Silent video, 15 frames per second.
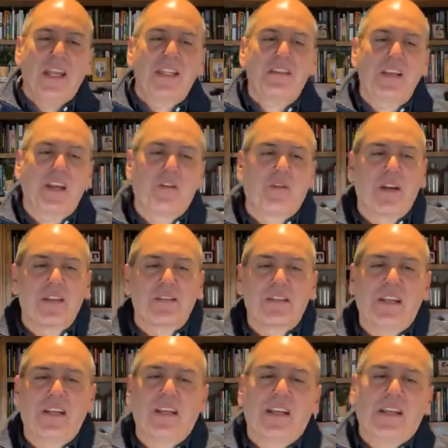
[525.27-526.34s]
It's
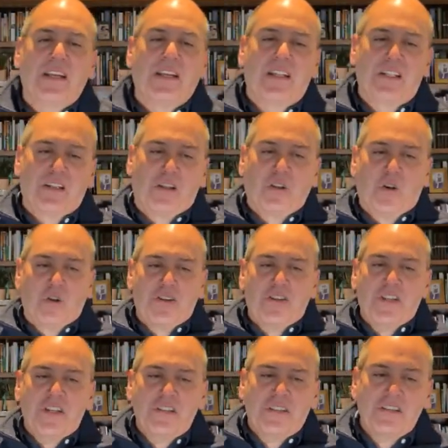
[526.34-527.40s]
interesting that the Lord
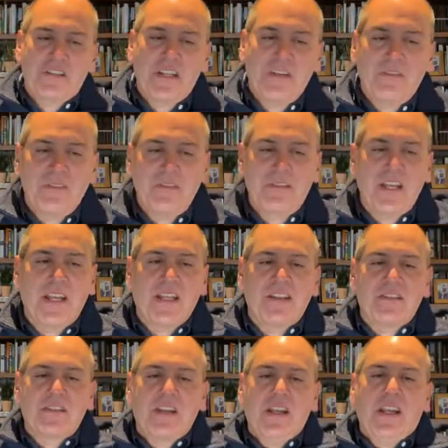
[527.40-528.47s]
Jesus even
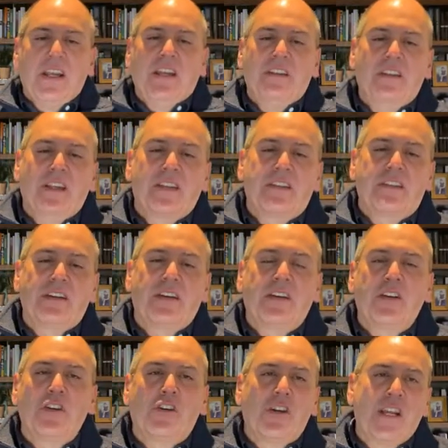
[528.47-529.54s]
says that
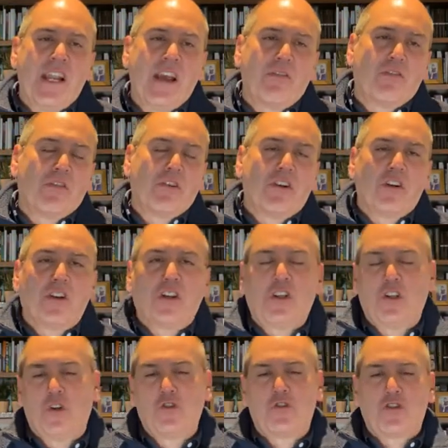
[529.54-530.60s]
you're never
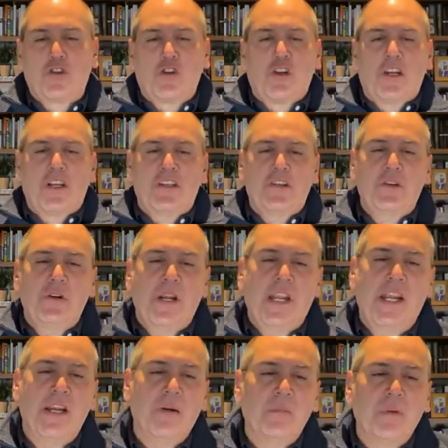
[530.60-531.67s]
closer to
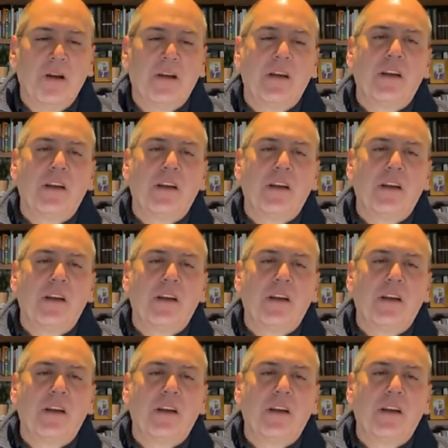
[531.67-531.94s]
Him